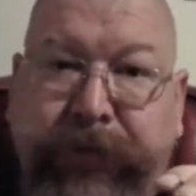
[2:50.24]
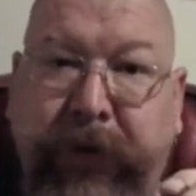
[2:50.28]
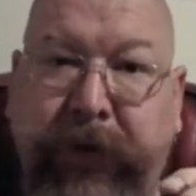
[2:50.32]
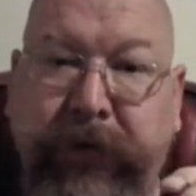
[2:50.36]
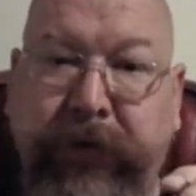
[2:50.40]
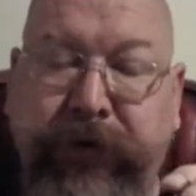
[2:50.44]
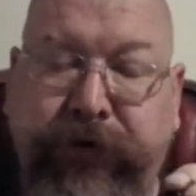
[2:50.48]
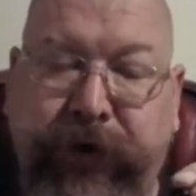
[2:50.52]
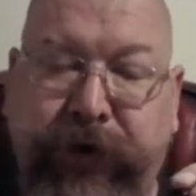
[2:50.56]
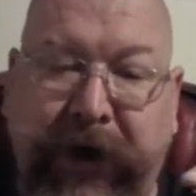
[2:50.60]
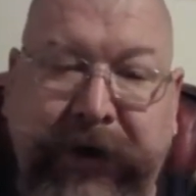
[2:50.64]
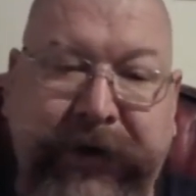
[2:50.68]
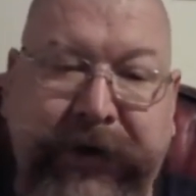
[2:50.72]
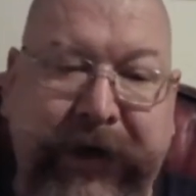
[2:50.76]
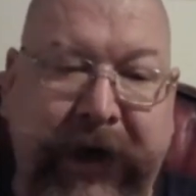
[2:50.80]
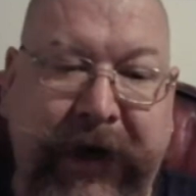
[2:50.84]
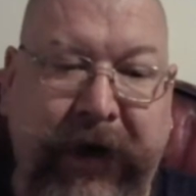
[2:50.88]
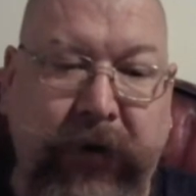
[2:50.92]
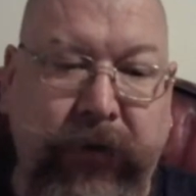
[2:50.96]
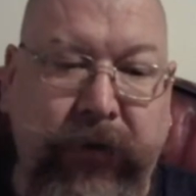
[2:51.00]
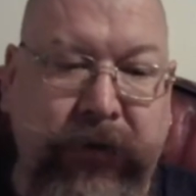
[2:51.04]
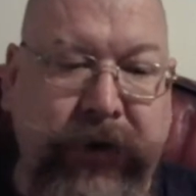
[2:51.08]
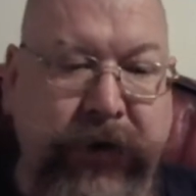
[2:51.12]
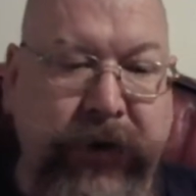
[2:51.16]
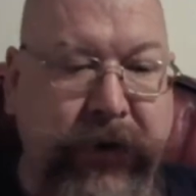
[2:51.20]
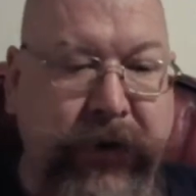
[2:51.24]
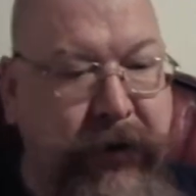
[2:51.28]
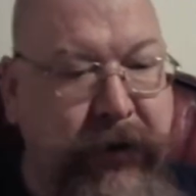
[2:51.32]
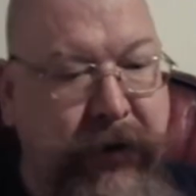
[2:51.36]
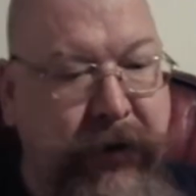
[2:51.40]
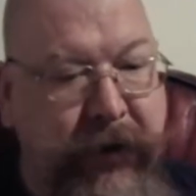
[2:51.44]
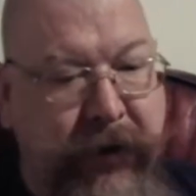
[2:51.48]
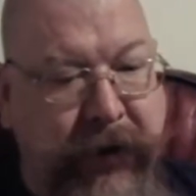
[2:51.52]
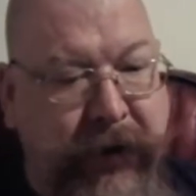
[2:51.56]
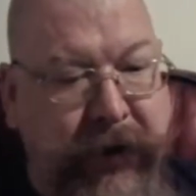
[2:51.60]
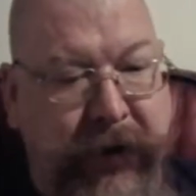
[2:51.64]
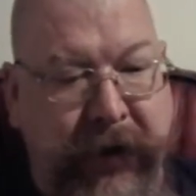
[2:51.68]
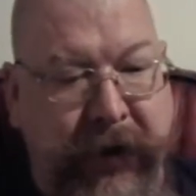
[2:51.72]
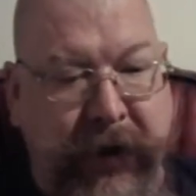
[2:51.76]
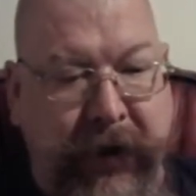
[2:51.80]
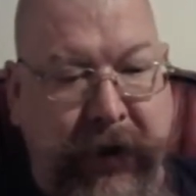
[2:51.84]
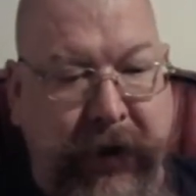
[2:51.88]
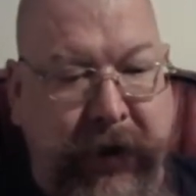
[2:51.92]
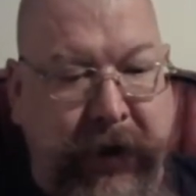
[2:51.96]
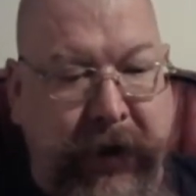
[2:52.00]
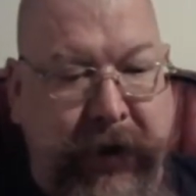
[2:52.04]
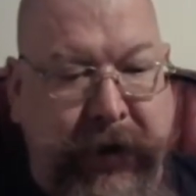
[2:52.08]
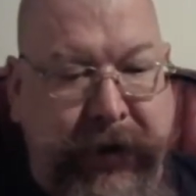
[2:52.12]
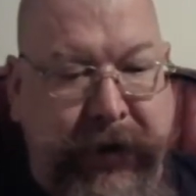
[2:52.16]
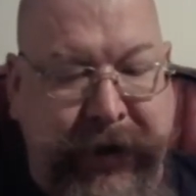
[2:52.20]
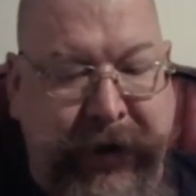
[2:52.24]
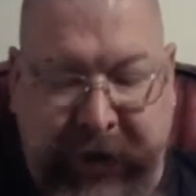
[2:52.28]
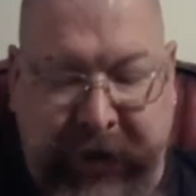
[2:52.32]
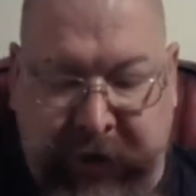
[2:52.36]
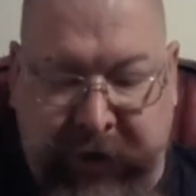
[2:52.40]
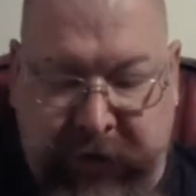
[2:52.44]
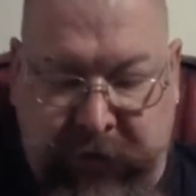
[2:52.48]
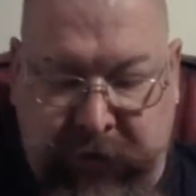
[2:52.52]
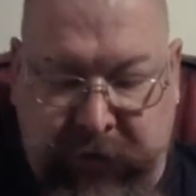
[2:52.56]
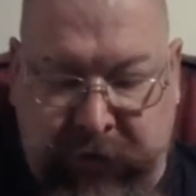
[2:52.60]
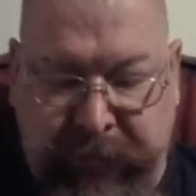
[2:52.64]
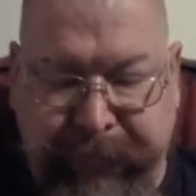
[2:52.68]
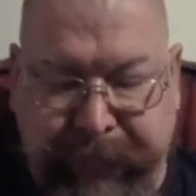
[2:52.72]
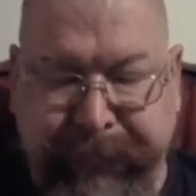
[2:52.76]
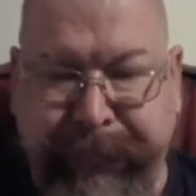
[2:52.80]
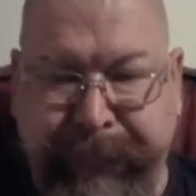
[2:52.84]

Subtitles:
pull straight out. Now,